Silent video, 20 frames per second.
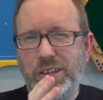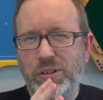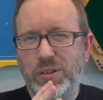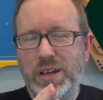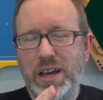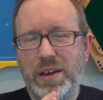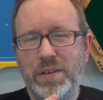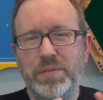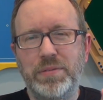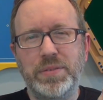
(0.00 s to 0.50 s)
you'll
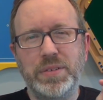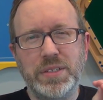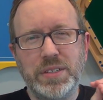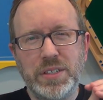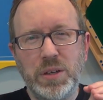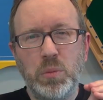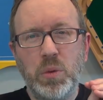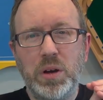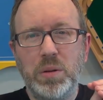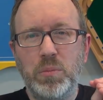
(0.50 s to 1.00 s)
have
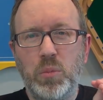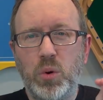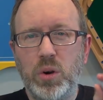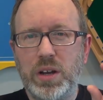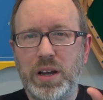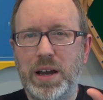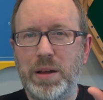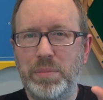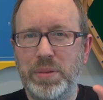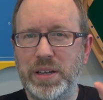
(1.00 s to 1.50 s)
somewhat more
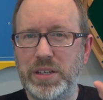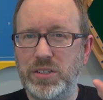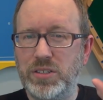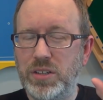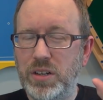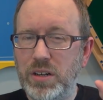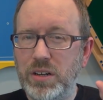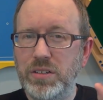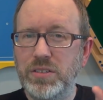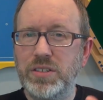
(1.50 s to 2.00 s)
complex
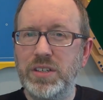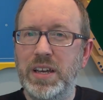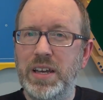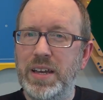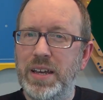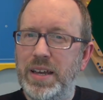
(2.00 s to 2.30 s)
turns